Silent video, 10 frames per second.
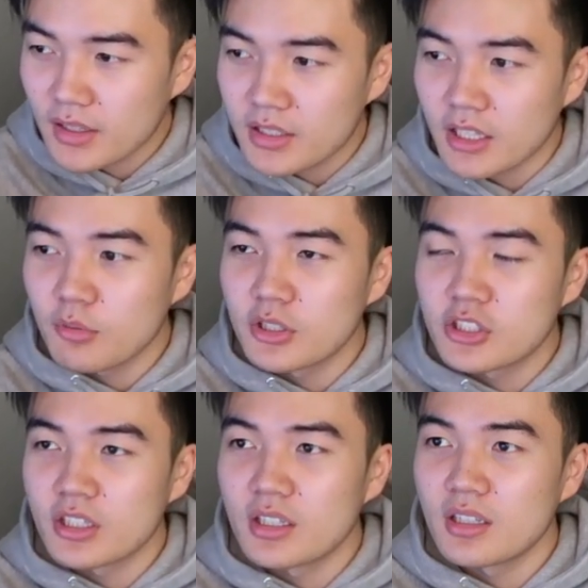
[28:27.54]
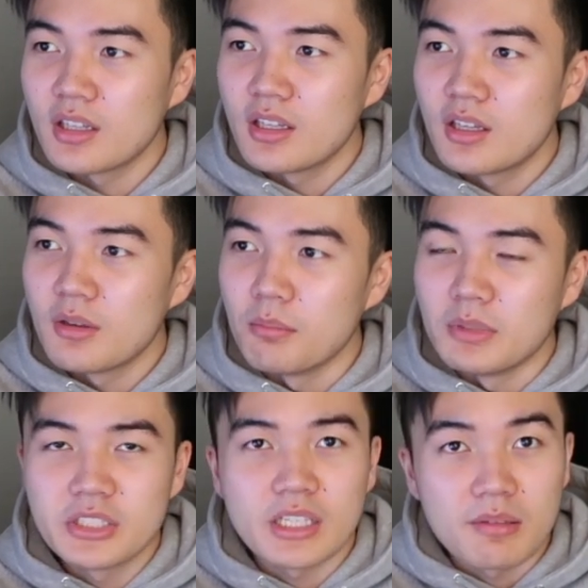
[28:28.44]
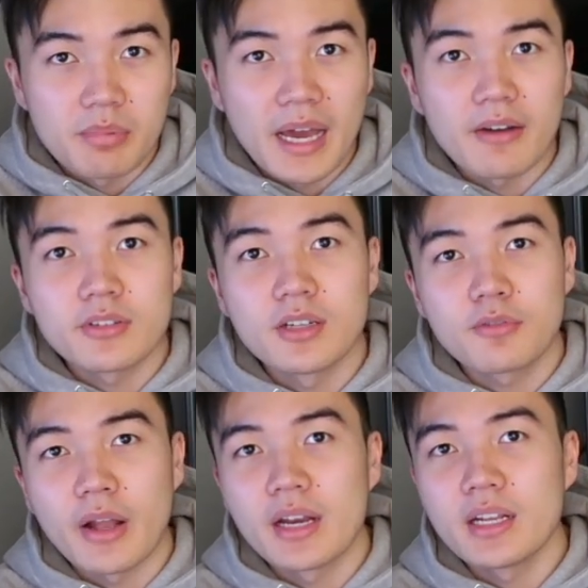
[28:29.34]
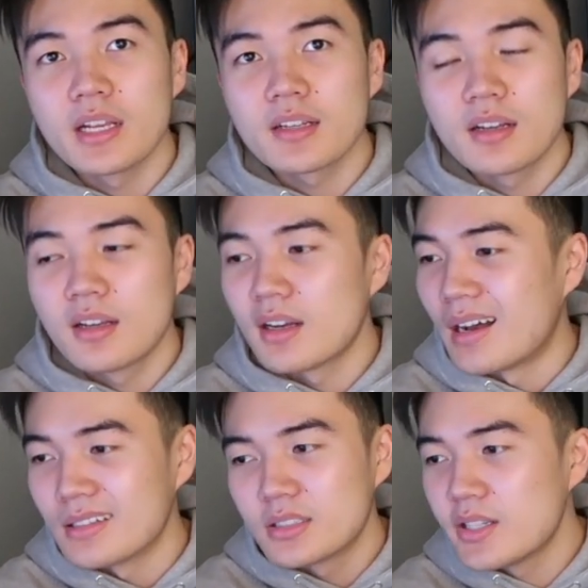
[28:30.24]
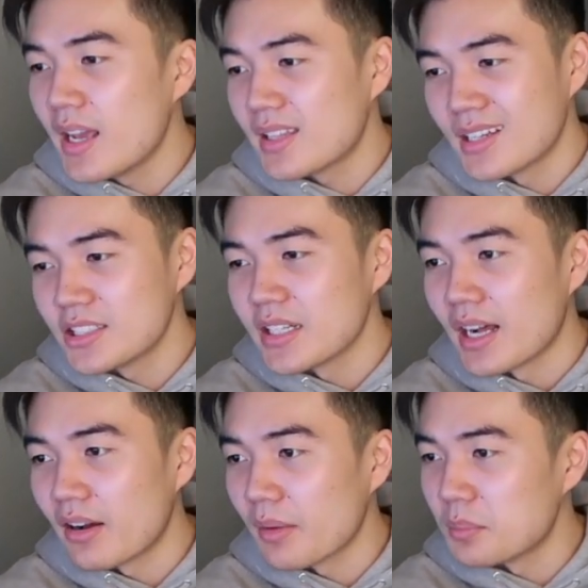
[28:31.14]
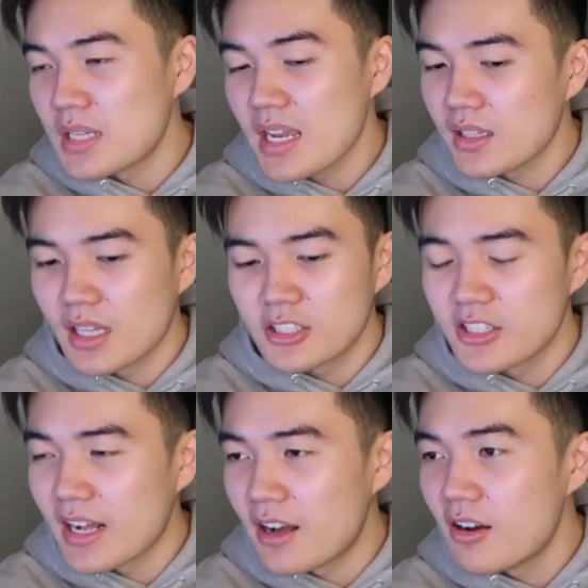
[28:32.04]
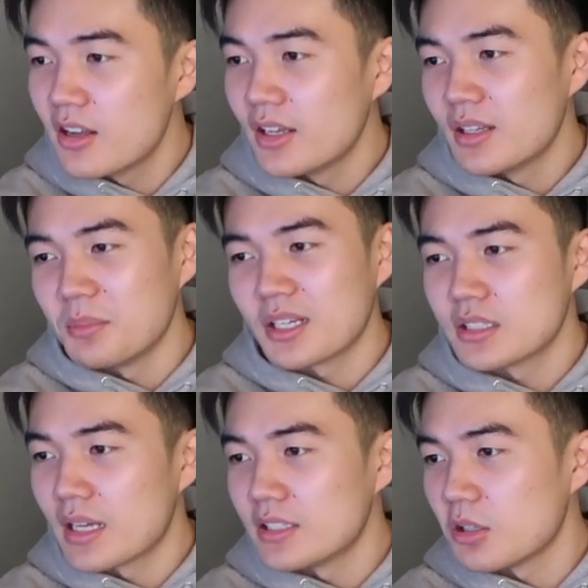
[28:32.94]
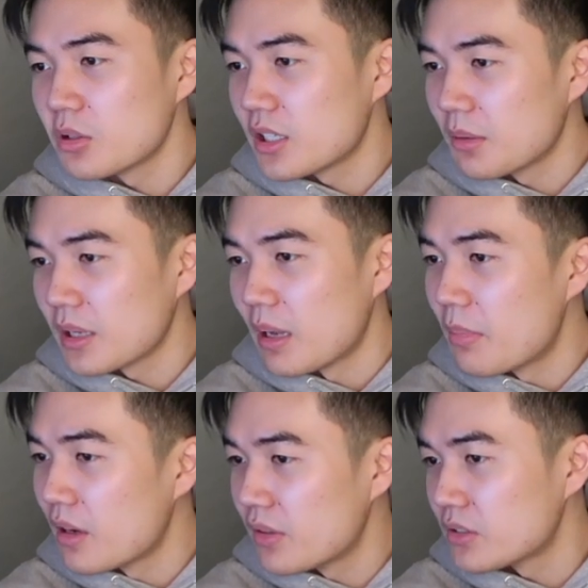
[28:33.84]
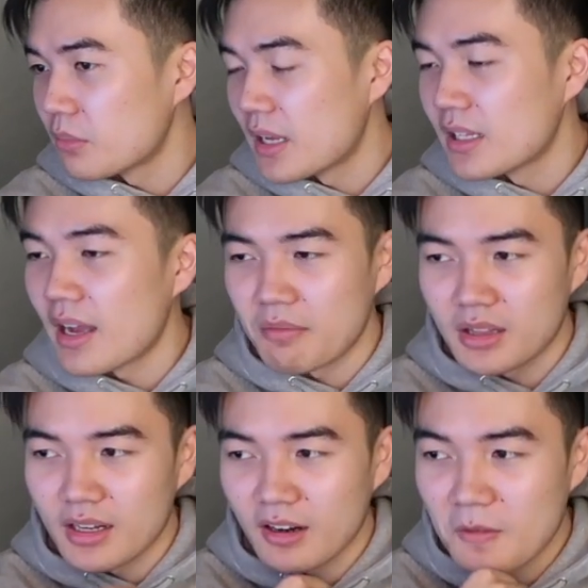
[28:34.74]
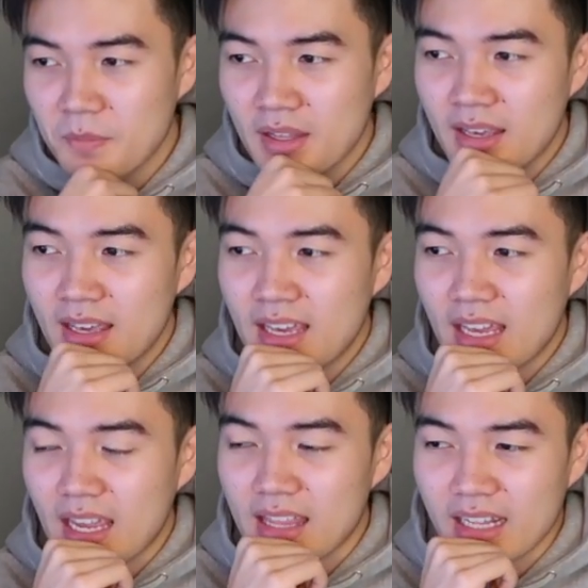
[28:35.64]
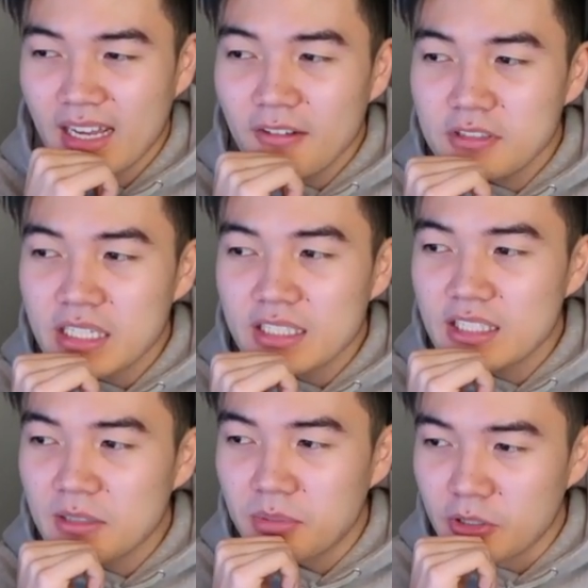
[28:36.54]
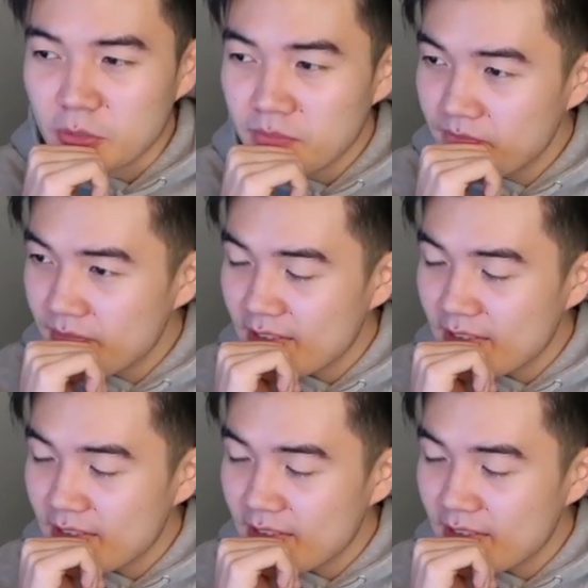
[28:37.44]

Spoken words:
King Richard missing BAFTA for editing, take that shit out. I'm taking that shit out. And because of that, Don't Look Up kind of benefits from that. I have it there. And then I have Tick, Tick, Boom.